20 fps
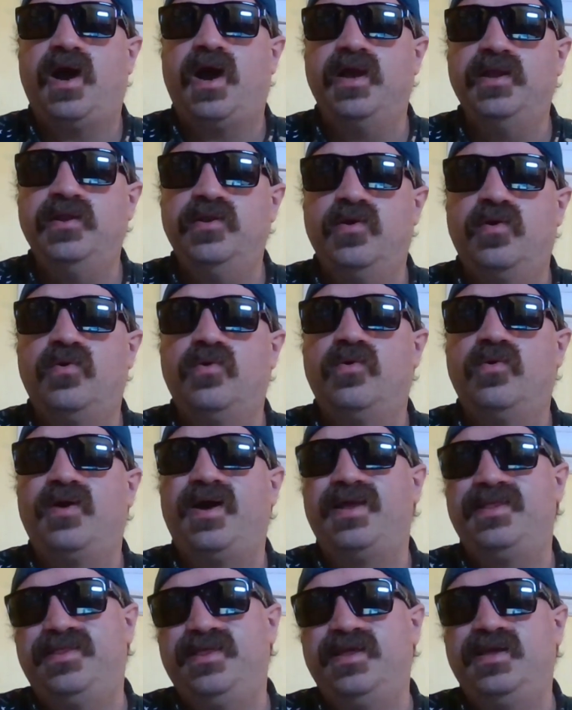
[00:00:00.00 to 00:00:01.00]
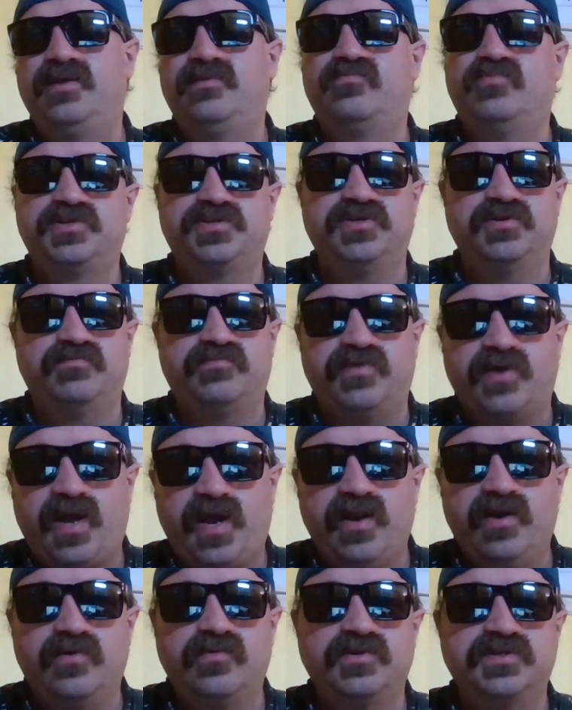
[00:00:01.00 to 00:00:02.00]
I think Richard
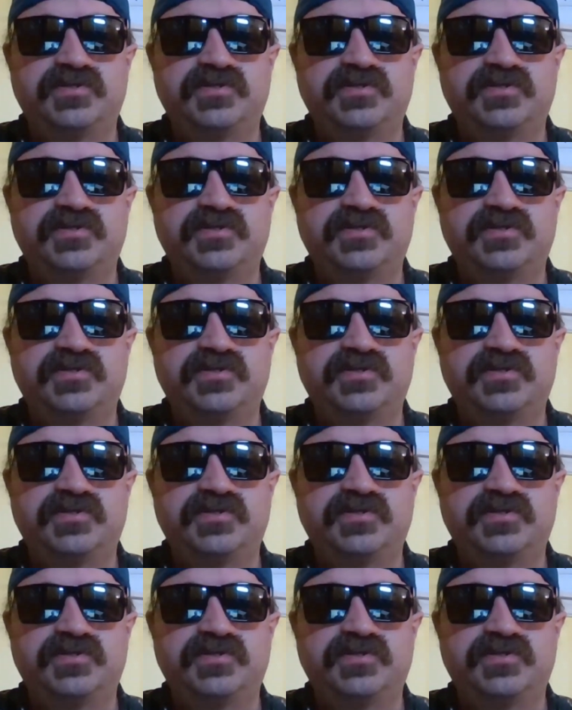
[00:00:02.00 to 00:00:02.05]
Pryor